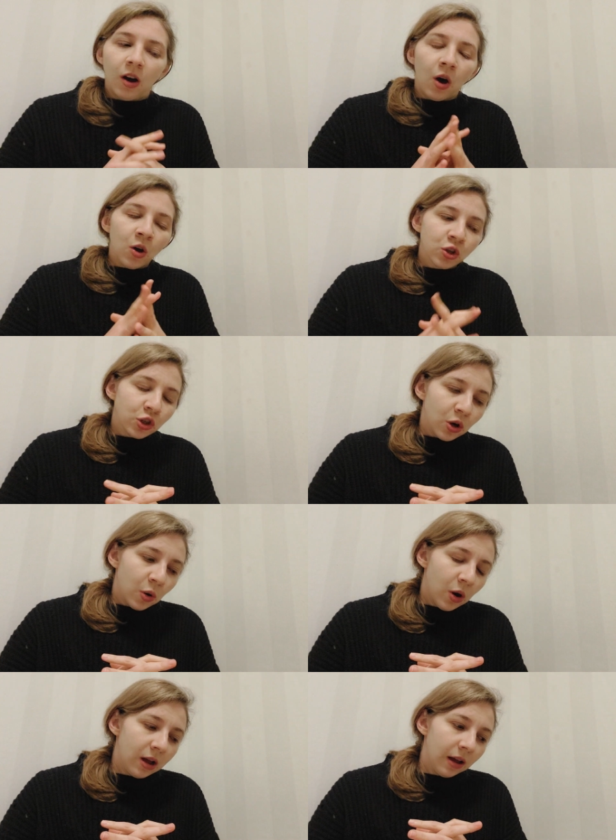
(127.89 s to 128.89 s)

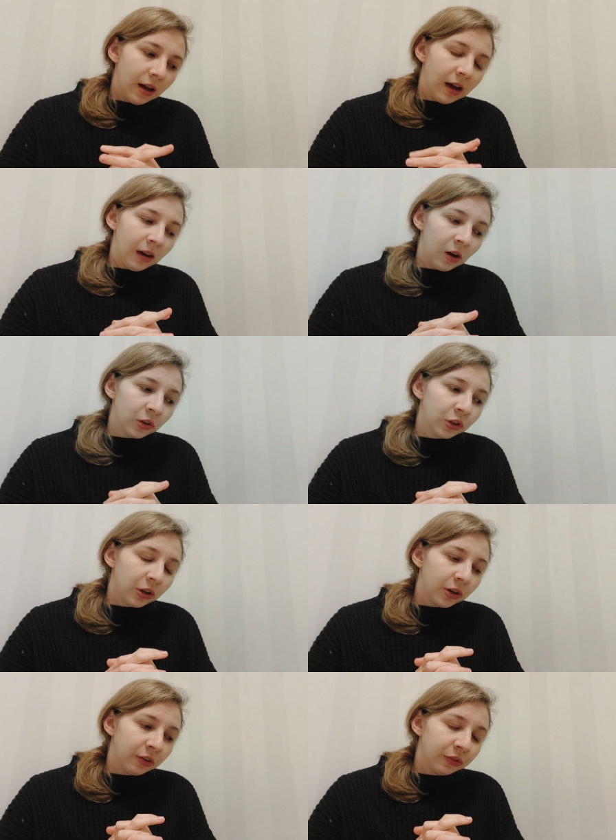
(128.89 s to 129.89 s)
Also, a lot
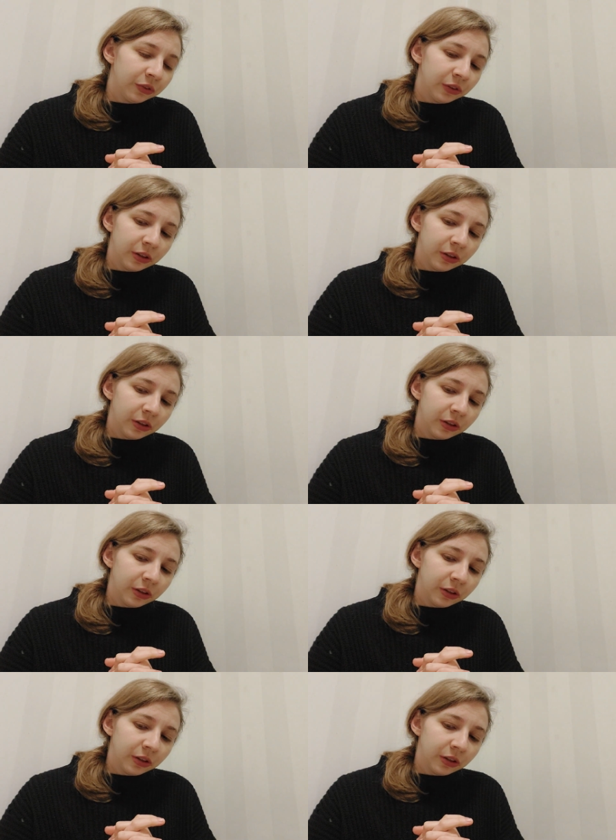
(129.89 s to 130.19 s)
of